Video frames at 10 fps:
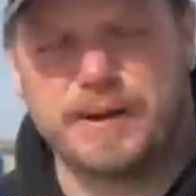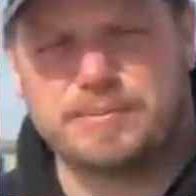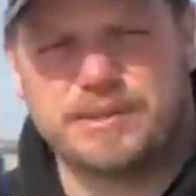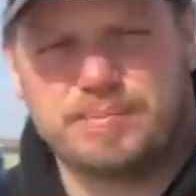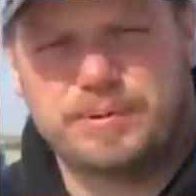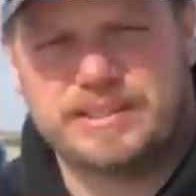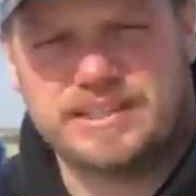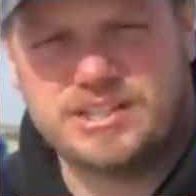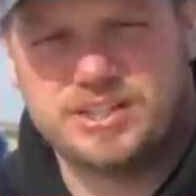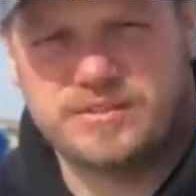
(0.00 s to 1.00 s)
Pickup Truck Plus
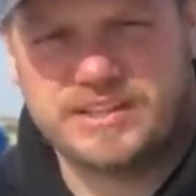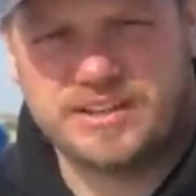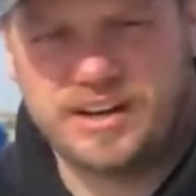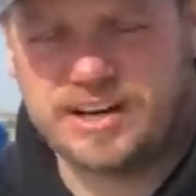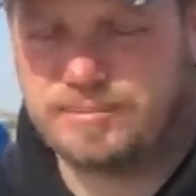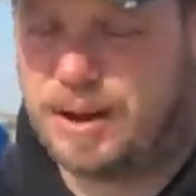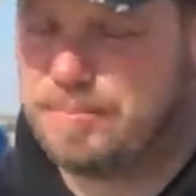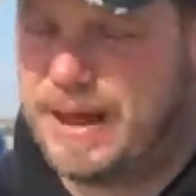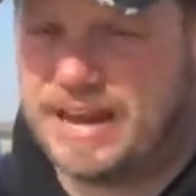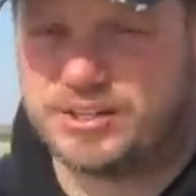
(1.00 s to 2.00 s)
SUV Talk, and my
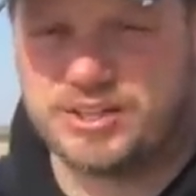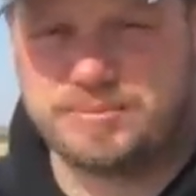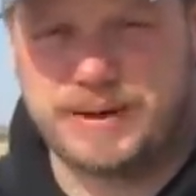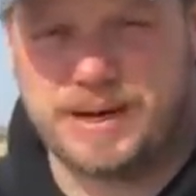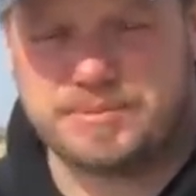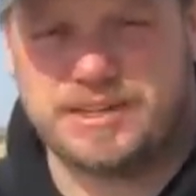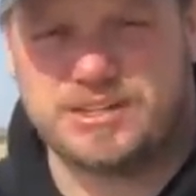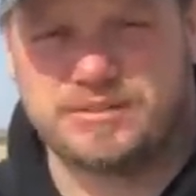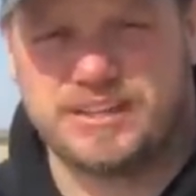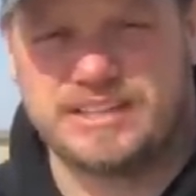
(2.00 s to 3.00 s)
passion is pickups and
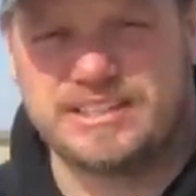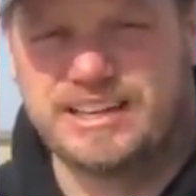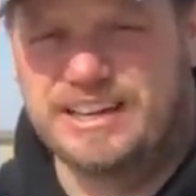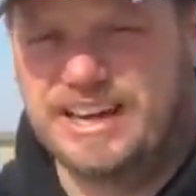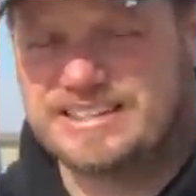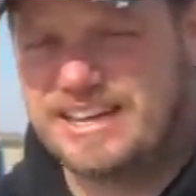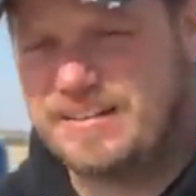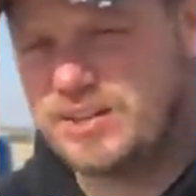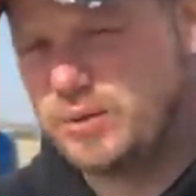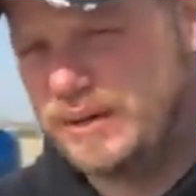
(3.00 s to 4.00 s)
SUVs. And today I
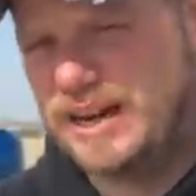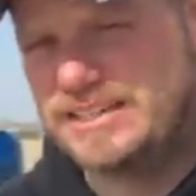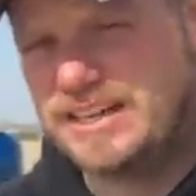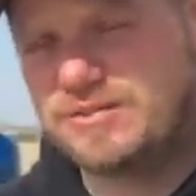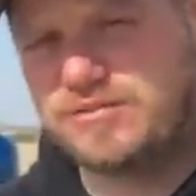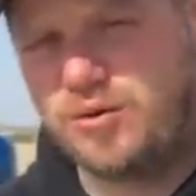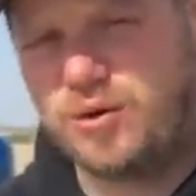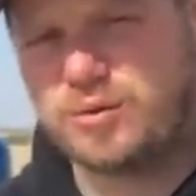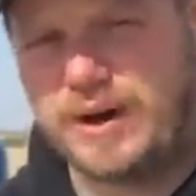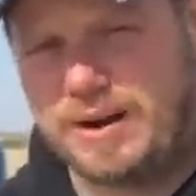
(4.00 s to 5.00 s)
have a 2019
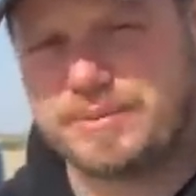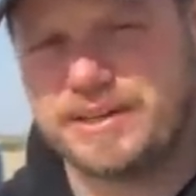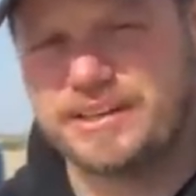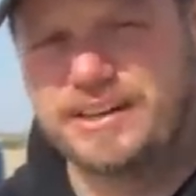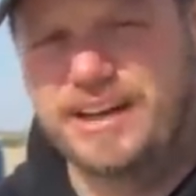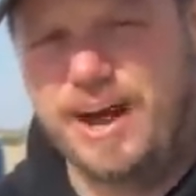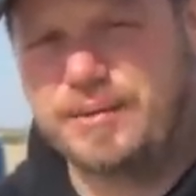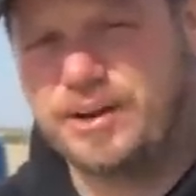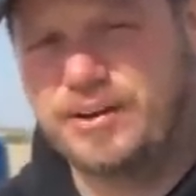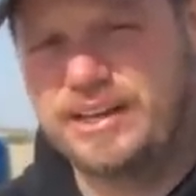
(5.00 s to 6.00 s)
Ford Raptor. I'm
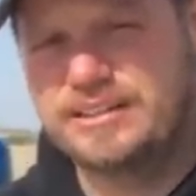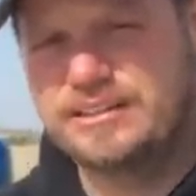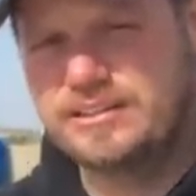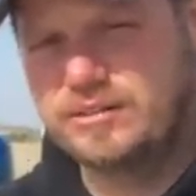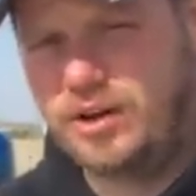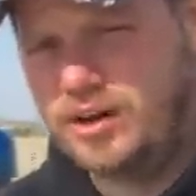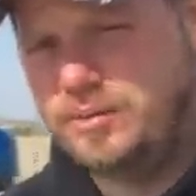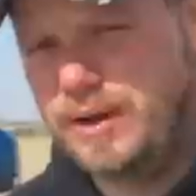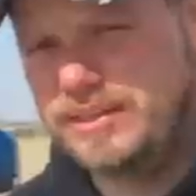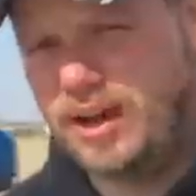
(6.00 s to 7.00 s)
gonna go ahead and talk to
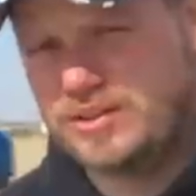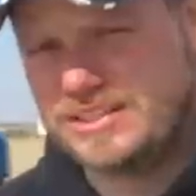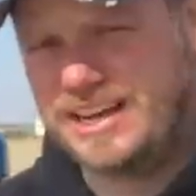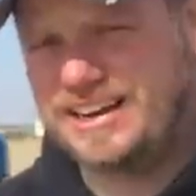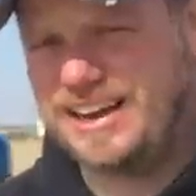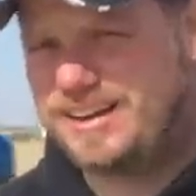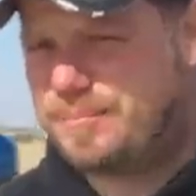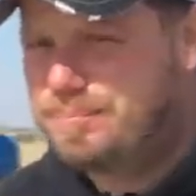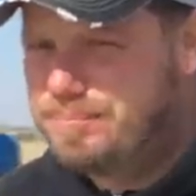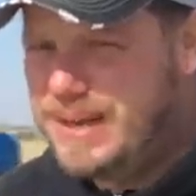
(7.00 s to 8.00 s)
you about the outside. I got
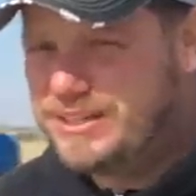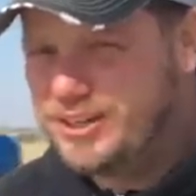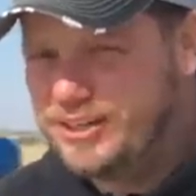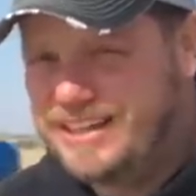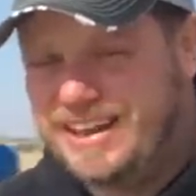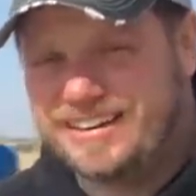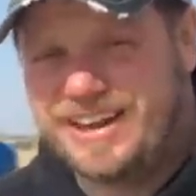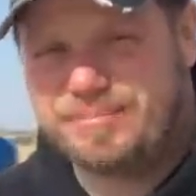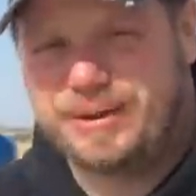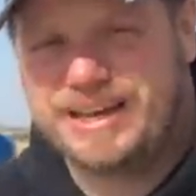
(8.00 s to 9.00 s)
a bit dirty the other
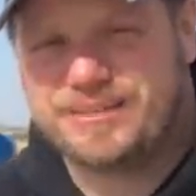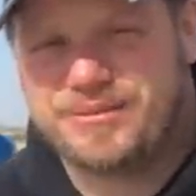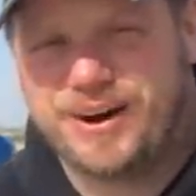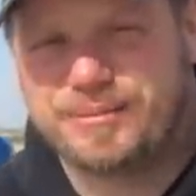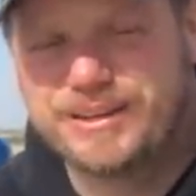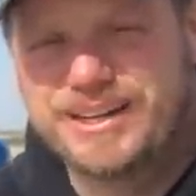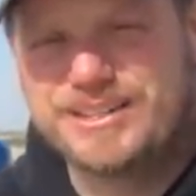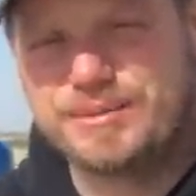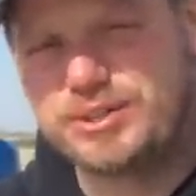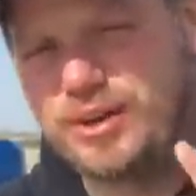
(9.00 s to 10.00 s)
day playing at the farm,
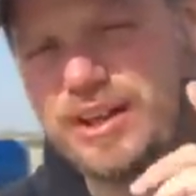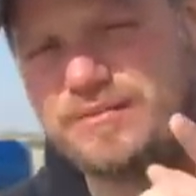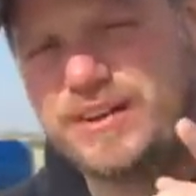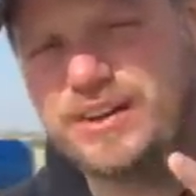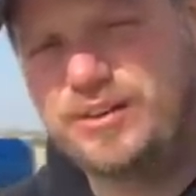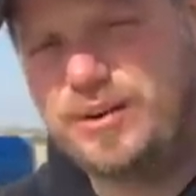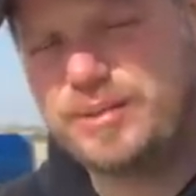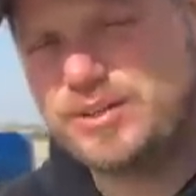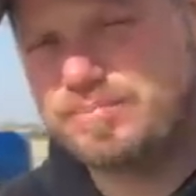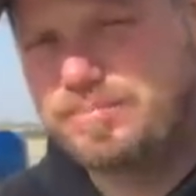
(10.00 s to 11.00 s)
so I'm gonna show you that video. I'm
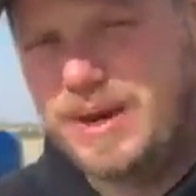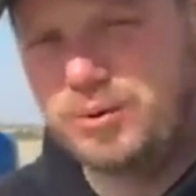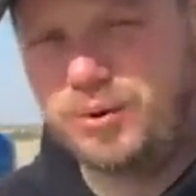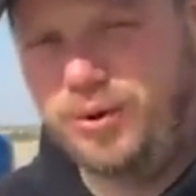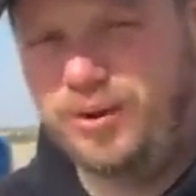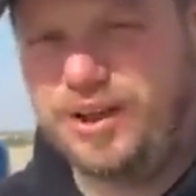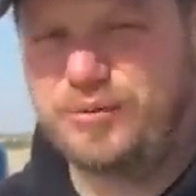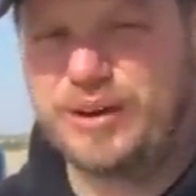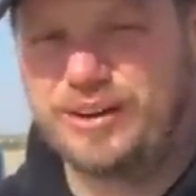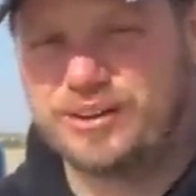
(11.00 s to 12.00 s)
gonna do some B-roll
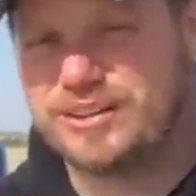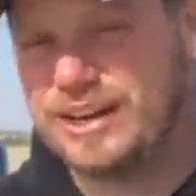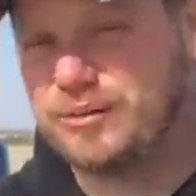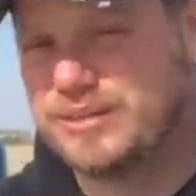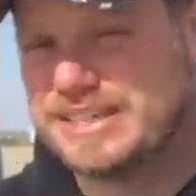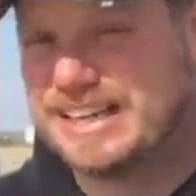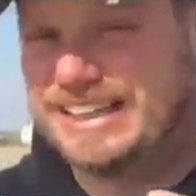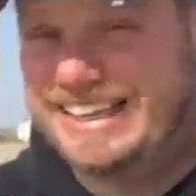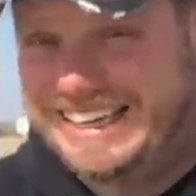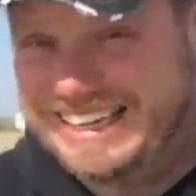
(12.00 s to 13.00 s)
of what it looked like when it
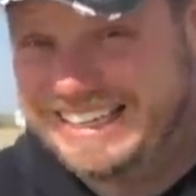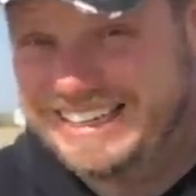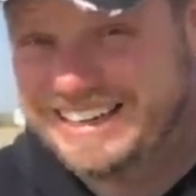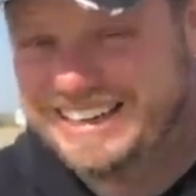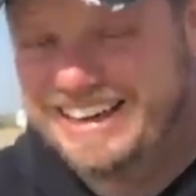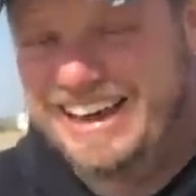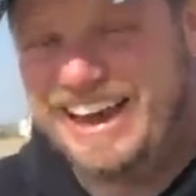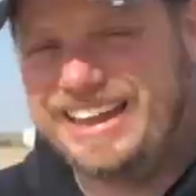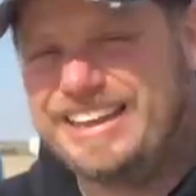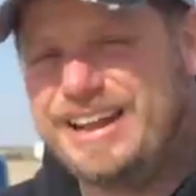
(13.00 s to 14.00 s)
clean,
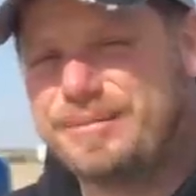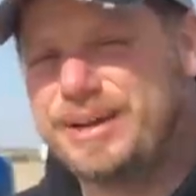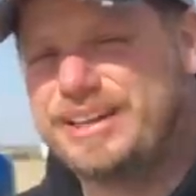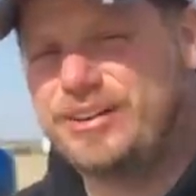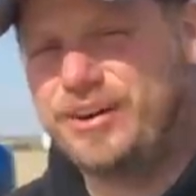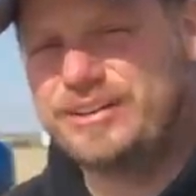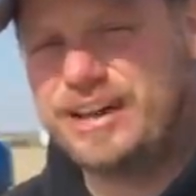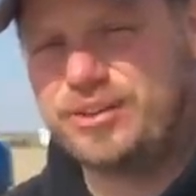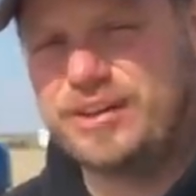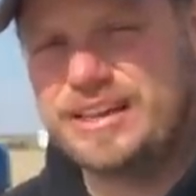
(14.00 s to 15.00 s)
and then I'm gonna
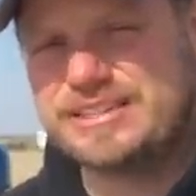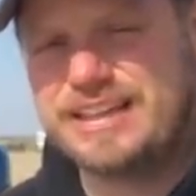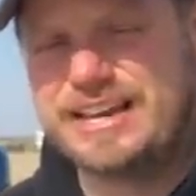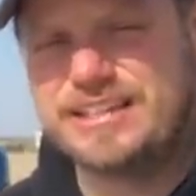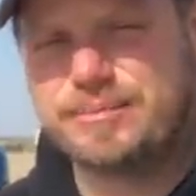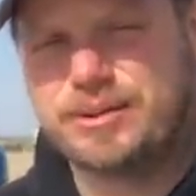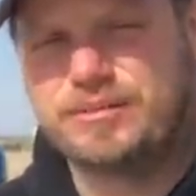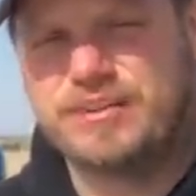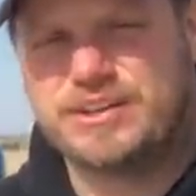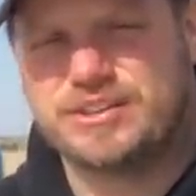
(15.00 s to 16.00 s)
take it to the inside, tell you about
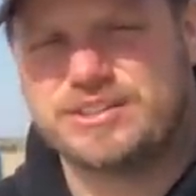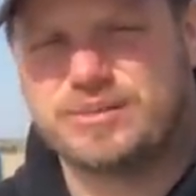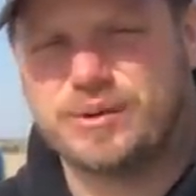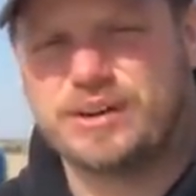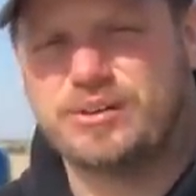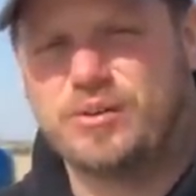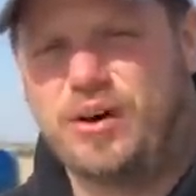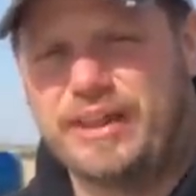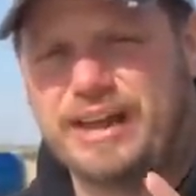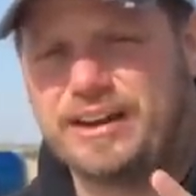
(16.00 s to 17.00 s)
new features. We're gonna do
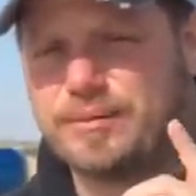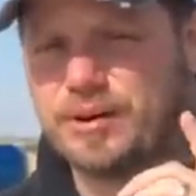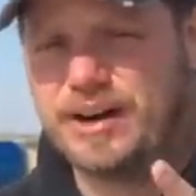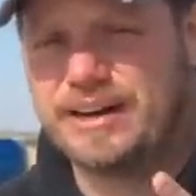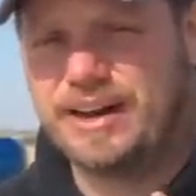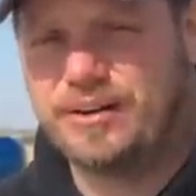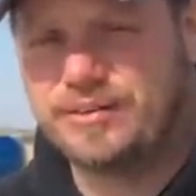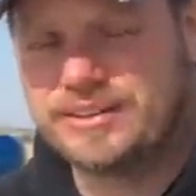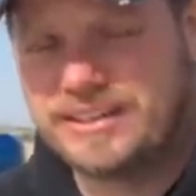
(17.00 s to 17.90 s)
all that coming right now.